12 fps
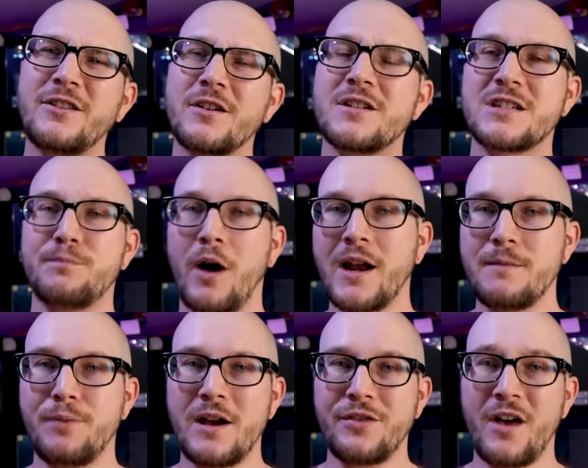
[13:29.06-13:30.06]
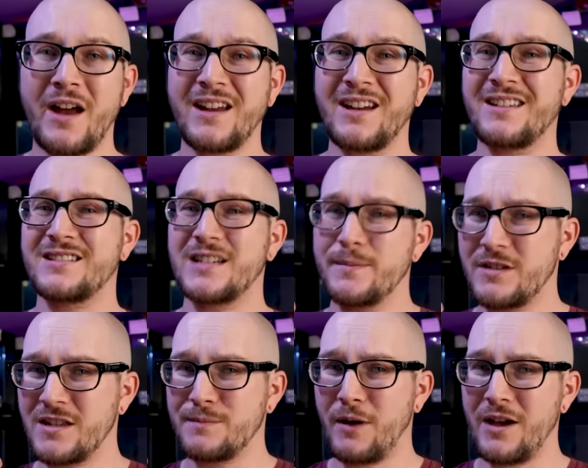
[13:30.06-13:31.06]
I took a spotted python and a
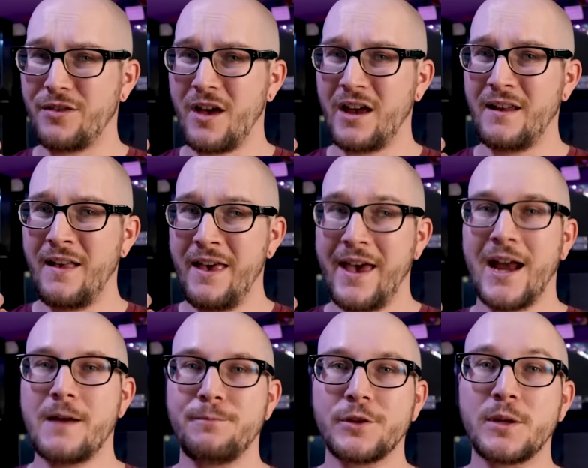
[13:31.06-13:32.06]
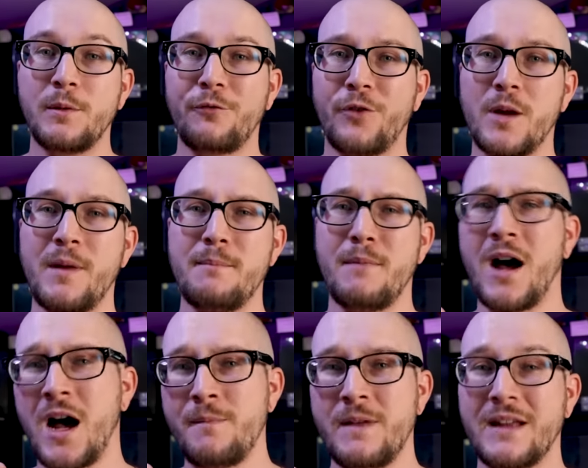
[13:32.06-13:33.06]
Stimson's python and I put them in front of my
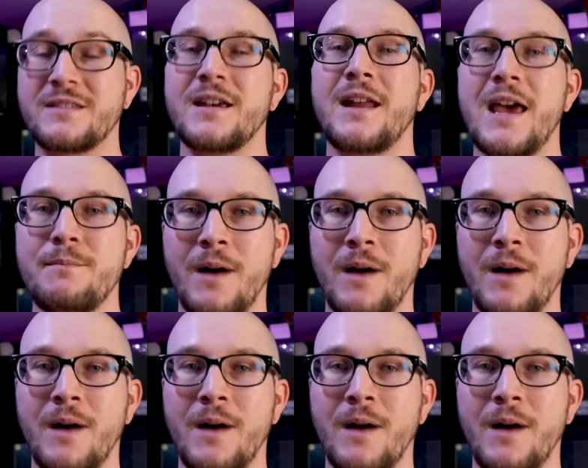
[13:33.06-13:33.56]
mom and said, hey